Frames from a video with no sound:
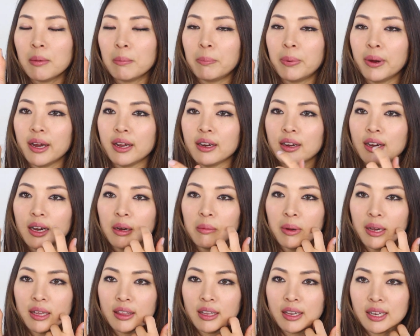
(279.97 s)
but
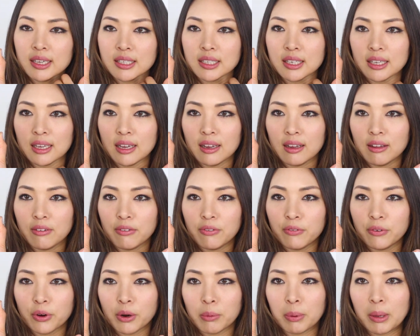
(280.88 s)
I think it's
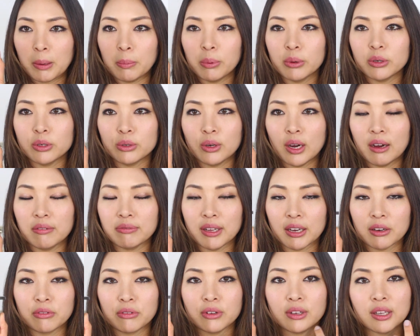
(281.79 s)
for people who have
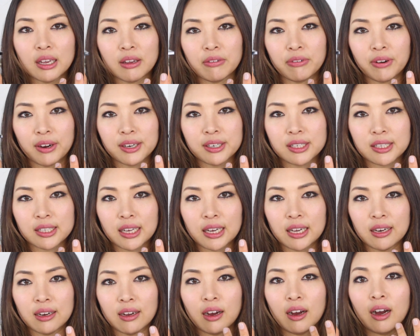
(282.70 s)
like really fair skin.